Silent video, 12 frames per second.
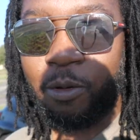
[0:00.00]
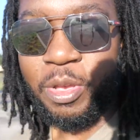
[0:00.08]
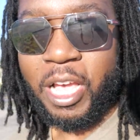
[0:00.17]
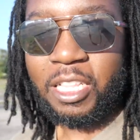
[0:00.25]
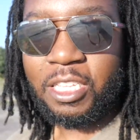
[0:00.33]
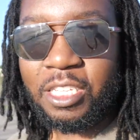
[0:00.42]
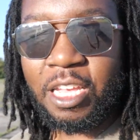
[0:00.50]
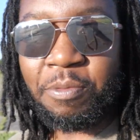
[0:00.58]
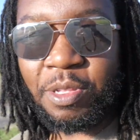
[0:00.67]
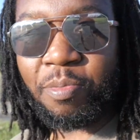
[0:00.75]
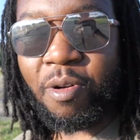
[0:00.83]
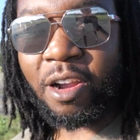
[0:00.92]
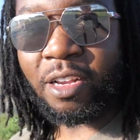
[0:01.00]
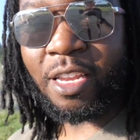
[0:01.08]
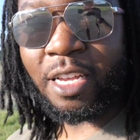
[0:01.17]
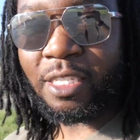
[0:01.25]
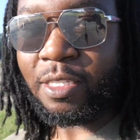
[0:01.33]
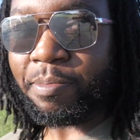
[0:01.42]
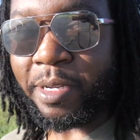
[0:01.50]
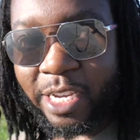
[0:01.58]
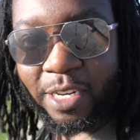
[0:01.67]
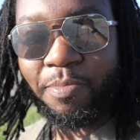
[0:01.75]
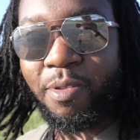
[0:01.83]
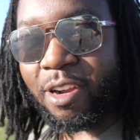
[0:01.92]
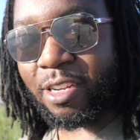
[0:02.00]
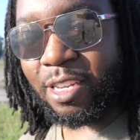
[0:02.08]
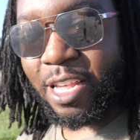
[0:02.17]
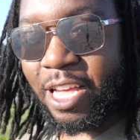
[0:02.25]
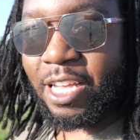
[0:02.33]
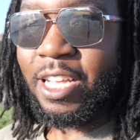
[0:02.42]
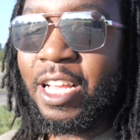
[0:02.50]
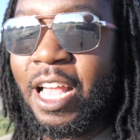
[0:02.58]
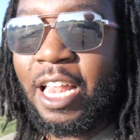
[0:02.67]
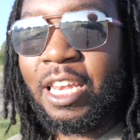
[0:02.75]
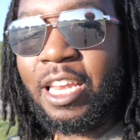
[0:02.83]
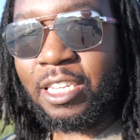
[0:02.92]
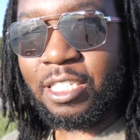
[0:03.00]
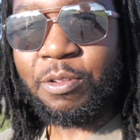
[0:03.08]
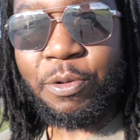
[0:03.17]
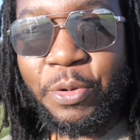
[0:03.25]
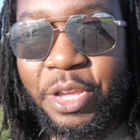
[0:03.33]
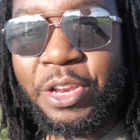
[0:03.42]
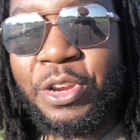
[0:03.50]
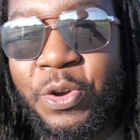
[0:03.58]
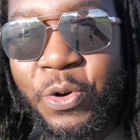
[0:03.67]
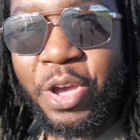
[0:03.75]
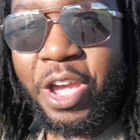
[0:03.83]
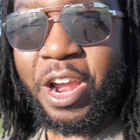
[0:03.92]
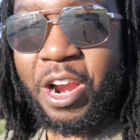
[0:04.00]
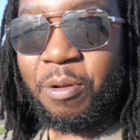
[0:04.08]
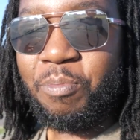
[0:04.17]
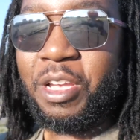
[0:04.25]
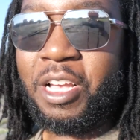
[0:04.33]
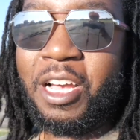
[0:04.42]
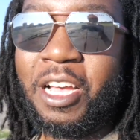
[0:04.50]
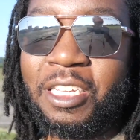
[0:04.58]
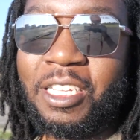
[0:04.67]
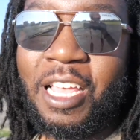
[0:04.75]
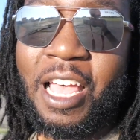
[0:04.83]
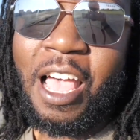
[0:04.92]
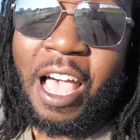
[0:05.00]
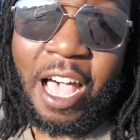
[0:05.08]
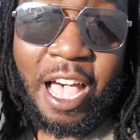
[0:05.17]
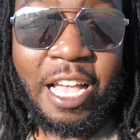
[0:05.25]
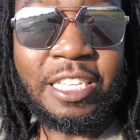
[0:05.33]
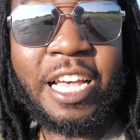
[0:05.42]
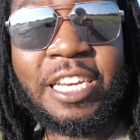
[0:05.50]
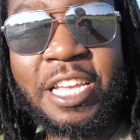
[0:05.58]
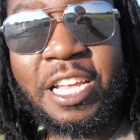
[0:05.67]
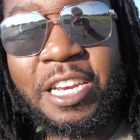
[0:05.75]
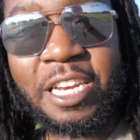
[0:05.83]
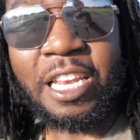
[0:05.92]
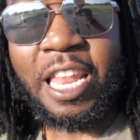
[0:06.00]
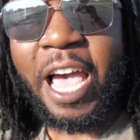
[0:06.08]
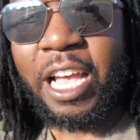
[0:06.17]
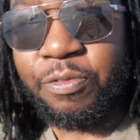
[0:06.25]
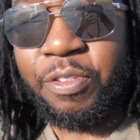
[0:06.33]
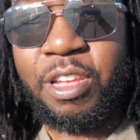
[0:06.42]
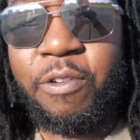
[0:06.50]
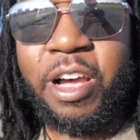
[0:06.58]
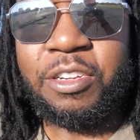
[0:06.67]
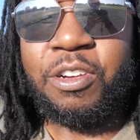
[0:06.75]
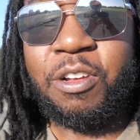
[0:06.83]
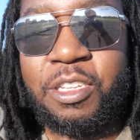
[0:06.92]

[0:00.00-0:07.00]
we got this empty parking lot, this abandoned parking lot. Let's see what we can do in here, because as I did in the last video I drove